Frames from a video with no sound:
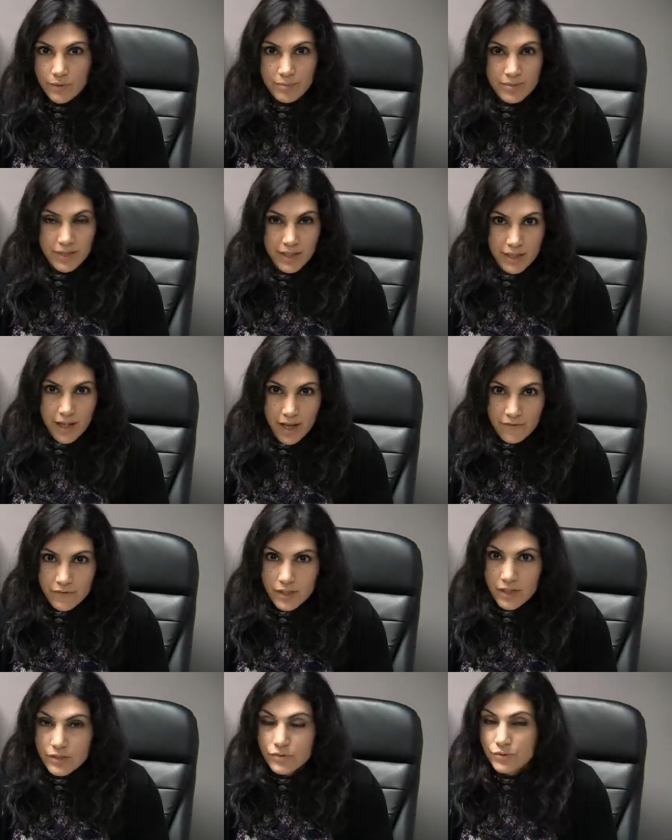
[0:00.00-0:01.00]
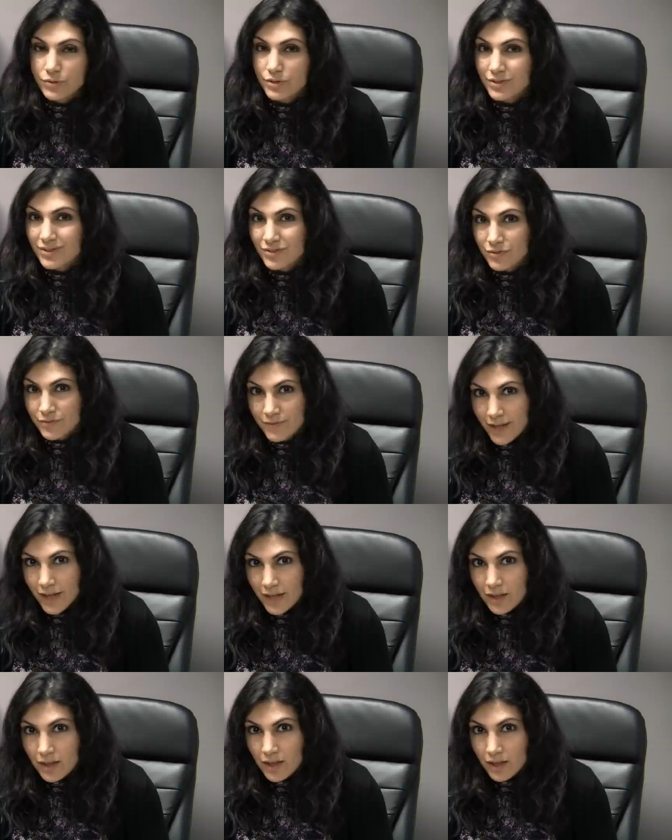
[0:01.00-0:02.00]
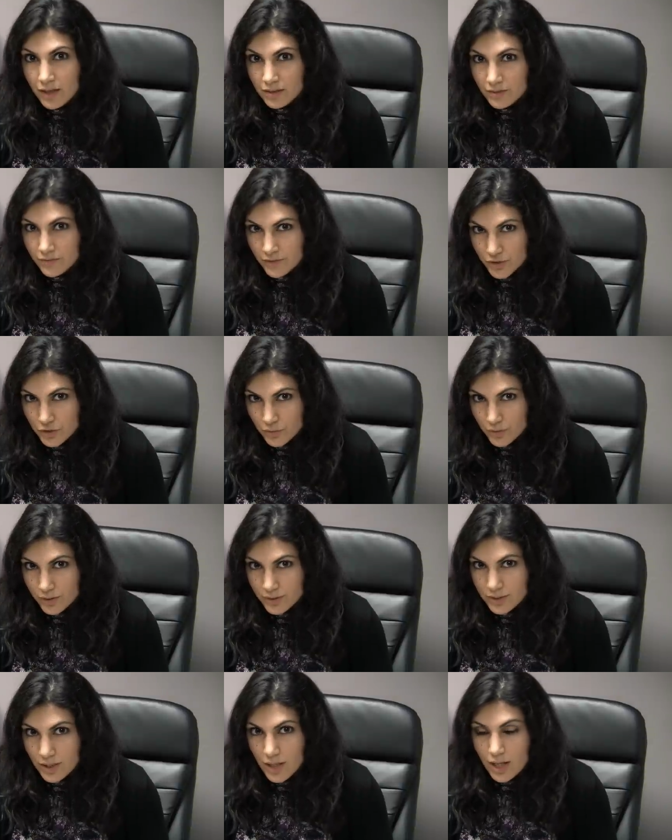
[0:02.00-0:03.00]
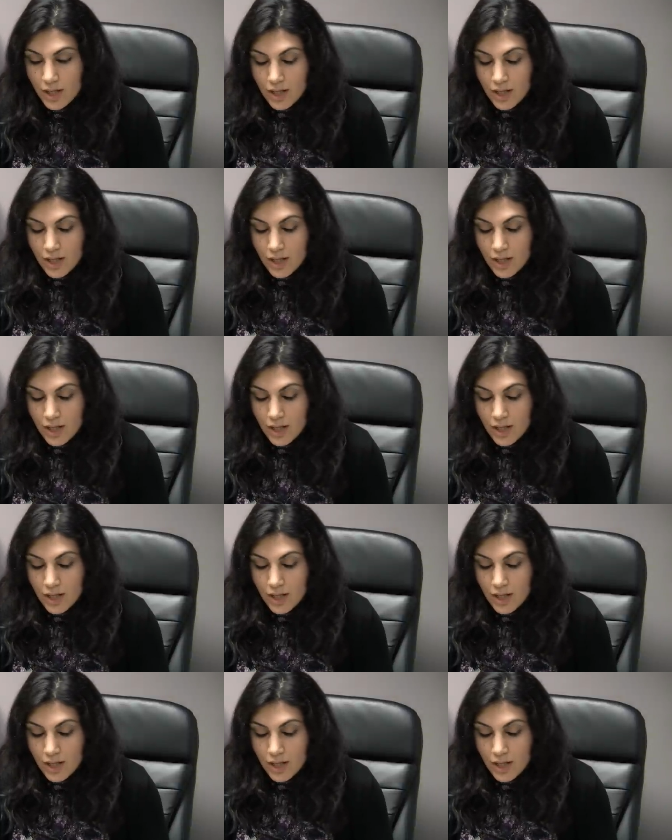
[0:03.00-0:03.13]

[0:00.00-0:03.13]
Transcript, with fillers: to obtain evidence or to survey individuals.